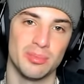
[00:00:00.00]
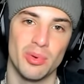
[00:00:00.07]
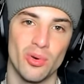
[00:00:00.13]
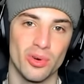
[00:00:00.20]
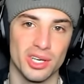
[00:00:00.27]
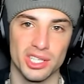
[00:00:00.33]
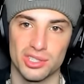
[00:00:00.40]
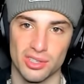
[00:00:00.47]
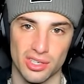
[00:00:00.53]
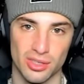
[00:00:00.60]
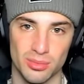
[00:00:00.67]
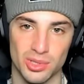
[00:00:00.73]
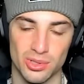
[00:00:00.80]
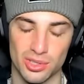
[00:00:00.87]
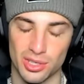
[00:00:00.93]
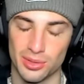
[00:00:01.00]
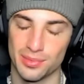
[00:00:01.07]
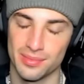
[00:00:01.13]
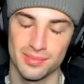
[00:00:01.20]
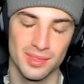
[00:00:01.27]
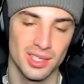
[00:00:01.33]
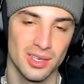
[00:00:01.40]
bulky Trick Room user.
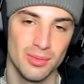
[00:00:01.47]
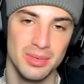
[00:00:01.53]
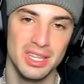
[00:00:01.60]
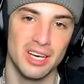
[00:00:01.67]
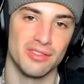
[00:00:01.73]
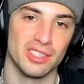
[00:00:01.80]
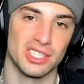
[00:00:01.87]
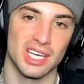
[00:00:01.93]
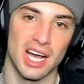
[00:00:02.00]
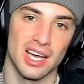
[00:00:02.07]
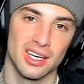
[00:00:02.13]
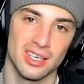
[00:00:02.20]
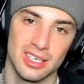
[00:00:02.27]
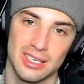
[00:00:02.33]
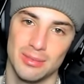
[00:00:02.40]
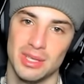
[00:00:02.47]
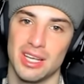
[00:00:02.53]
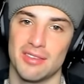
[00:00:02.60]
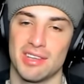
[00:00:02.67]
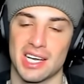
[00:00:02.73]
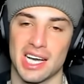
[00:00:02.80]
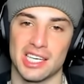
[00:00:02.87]
We love this guy. We love
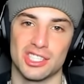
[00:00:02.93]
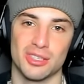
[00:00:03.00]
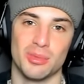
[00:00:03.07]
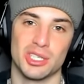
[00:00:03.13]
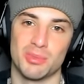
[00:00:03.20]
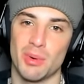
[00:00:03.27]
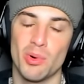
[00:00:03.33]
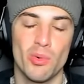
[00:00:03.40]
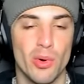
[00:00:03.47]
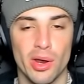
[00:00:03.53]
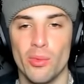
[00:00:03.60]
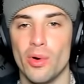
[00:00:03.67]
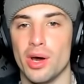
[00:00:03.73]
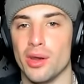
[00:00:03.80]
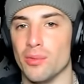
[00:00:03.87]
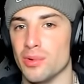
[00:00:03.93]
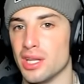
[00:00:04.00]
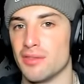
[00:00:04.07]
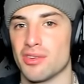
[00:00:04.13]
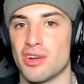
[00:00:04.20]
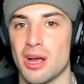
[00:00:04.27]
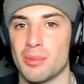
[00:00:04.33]
that guy so much. But we're one and one. We'd
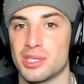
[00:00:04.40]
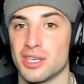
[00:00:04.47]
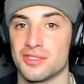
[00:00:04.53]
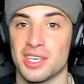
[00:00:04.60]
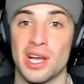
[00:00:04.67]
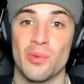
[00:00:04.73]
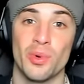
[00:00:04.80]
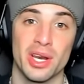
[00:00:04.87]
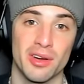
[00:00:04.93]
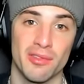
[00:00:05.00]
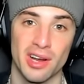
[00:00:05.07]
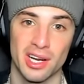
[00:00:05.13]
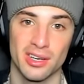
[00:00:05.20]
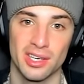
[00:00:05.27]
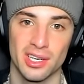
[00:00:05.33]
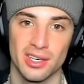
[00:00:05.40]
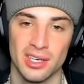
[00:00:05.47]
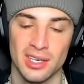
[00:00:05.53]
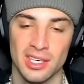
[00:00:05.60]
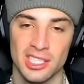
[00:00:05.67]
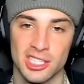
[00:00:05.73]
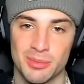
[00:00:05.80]
love to grab ourselves a winning record here,
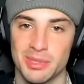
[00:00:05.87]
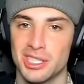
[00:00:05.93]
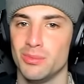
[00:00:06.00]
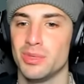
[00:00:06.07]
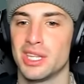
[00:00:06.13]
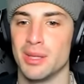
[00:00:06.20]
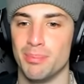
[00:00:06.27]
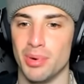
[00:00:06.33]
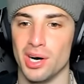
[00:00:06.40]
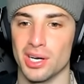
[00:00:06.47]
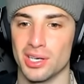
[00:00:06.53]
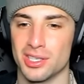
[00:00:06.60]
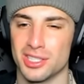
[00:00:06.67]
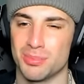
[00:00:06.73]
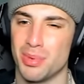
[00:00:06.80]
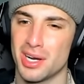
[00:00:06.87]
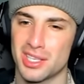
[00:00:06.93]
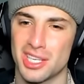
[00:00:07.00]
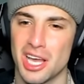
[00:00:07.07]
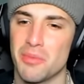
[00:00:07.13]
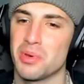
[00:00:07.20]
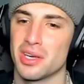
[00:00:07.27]
especially with the bug. Because bug
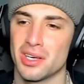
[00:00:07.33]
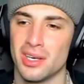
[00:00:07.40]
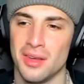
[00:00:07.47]
typing,